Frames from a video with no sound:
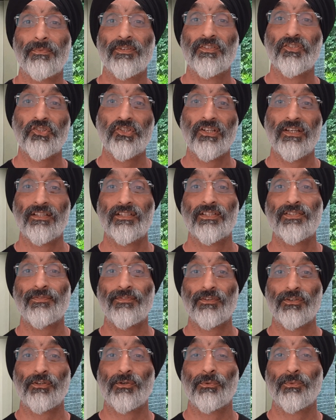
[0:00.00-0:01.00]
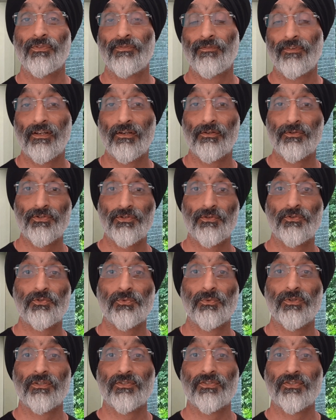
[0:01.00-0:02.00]
and share this video with fellow
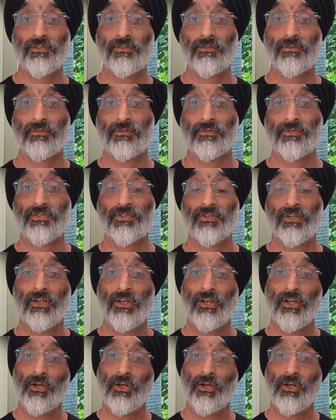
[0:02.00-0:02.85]
social work students